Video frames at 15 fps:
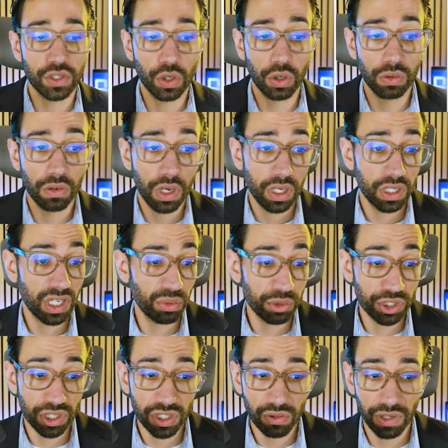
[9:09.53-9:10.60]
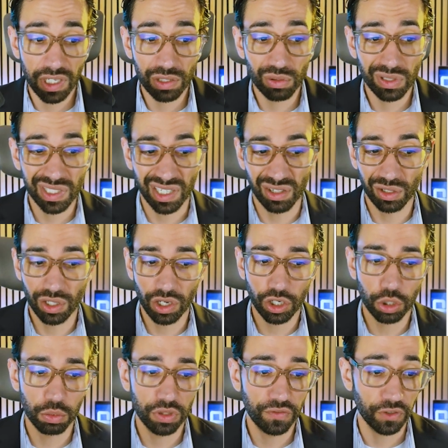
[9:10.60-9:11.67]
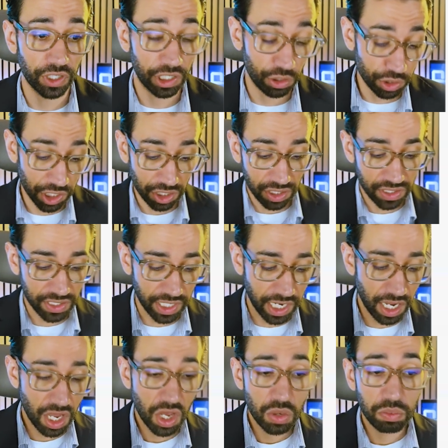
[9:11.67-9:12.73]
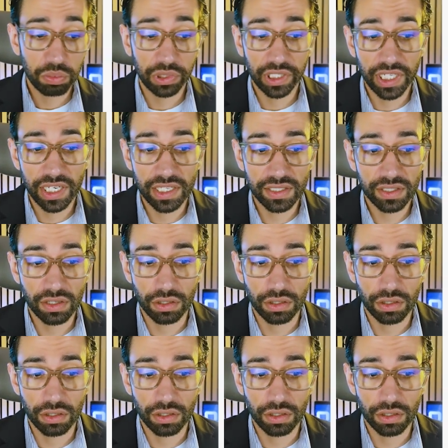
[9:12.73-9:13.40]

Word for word: so here we're just going to send a document for negotiation and say, please